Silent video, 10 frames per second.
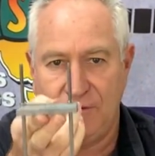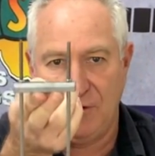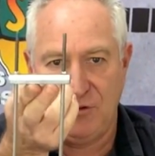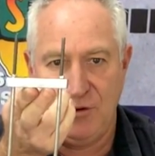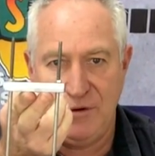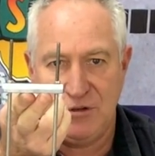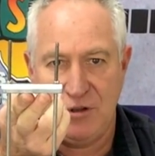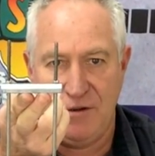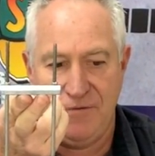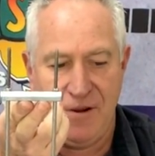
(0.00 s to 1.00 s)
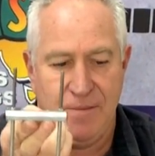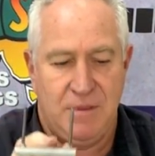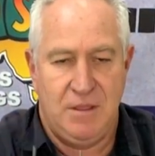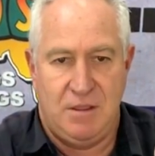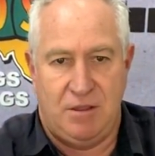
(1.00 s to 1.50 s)
You've got a 2-inch stone frame,
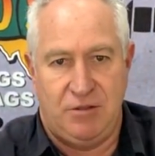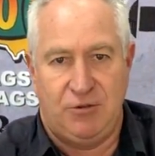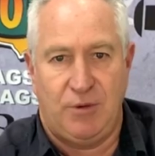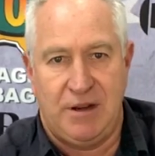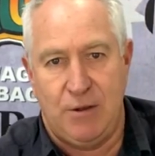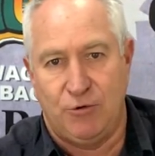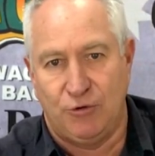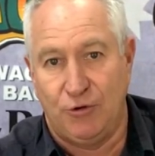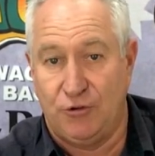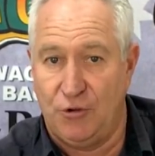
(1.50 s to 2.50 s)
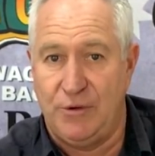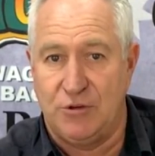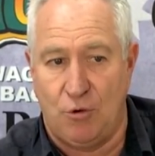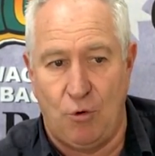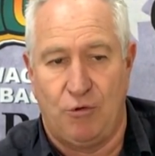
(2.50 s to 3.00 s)
and this one here, which will do
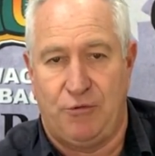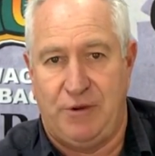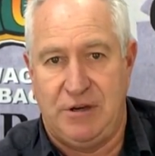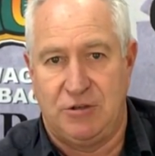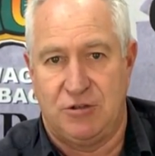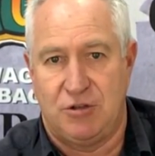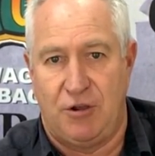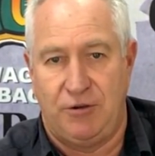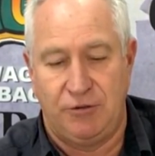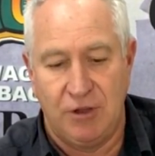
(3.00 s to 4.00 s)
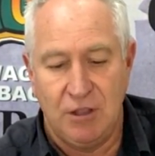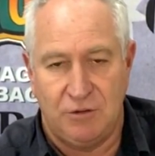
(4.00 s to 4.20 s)
2-inch or 3-inch stones.